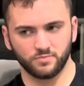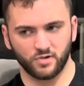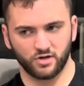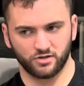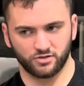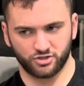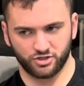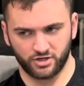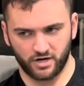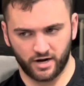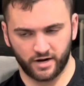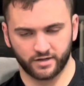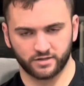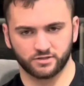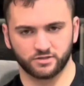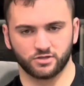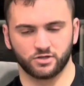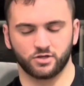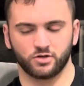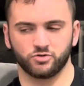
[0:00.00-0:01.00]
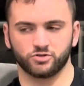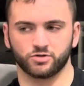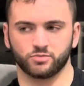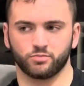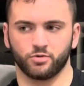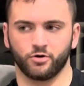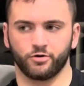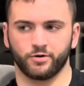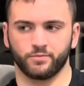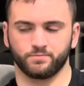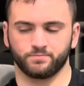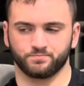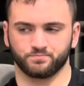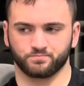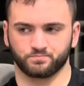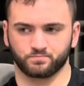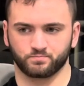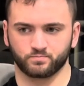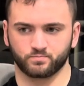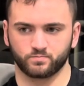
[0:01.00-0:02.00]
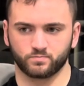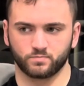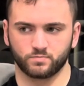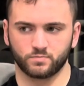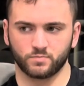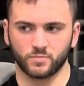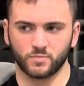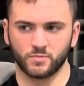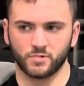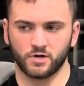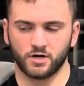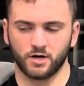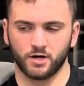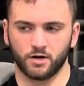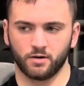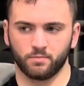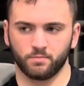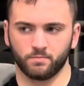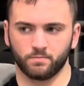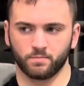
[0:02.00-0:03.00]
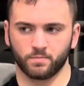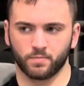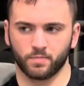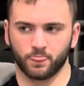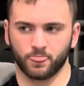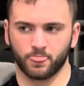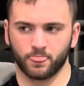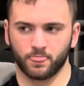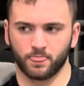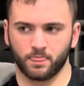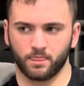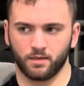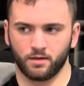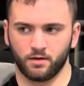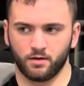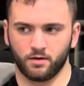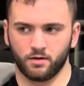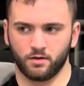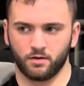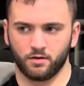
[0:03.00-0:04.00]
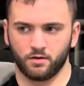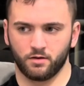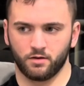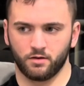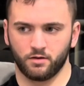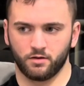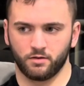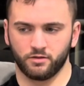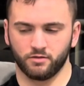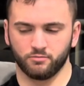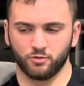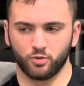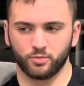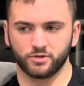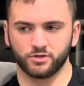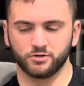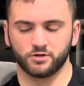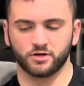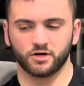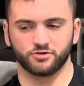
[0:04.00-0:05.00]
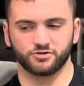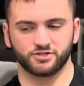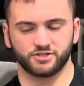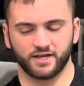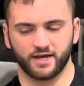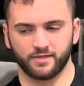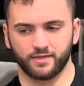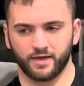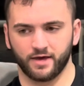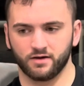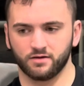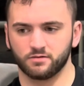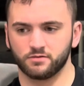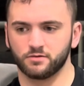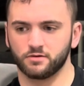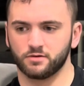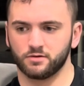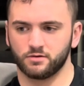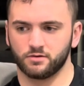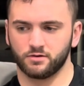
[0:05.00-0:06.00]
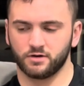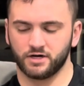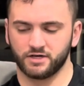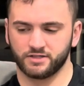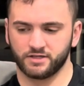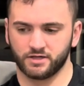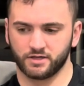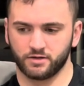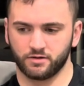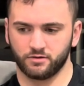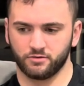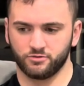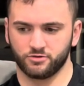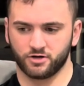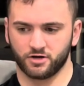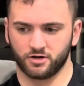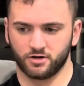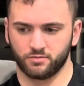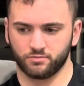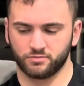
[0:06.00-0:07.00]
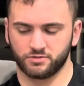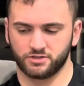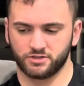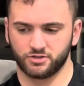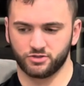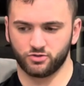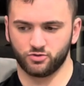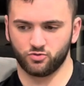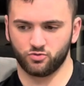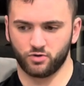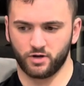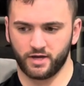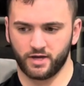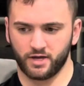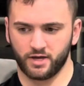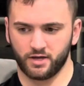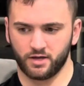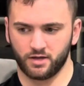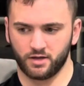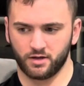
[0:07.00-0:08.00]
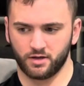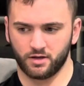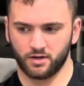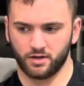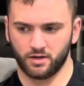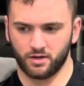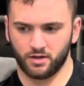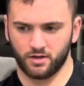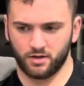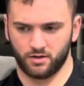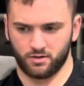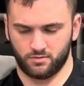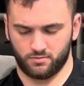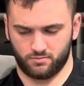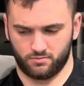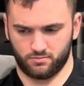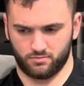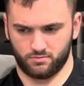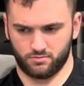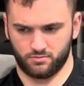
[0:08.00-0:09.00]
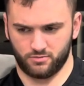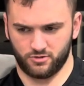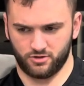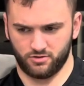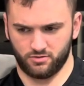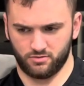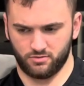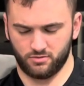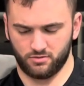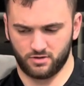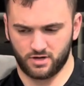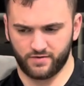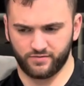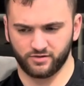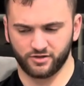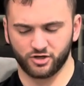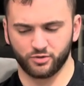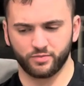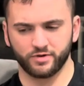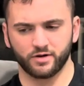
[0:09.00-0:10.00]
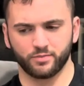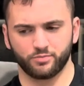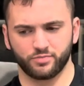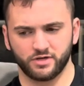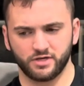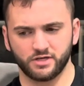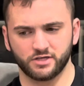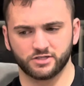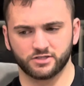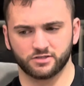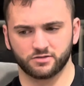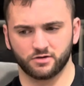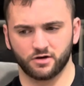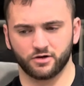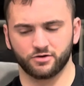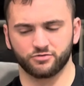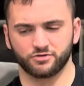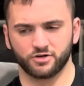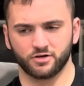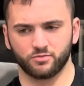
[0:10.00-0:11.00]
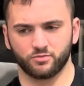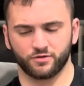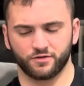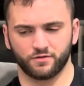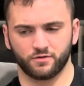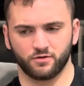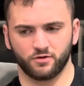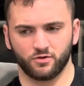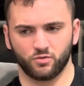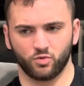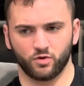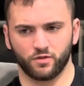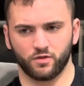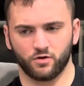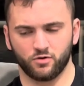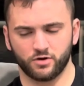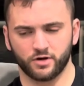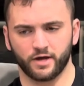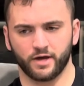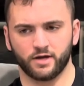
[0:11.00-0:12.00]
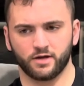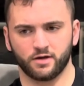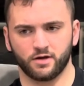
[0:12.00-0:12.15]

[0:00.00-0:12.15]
Genetics is a huge component. The moment you can understand that, I think you come to you have a little bit of peace with okay,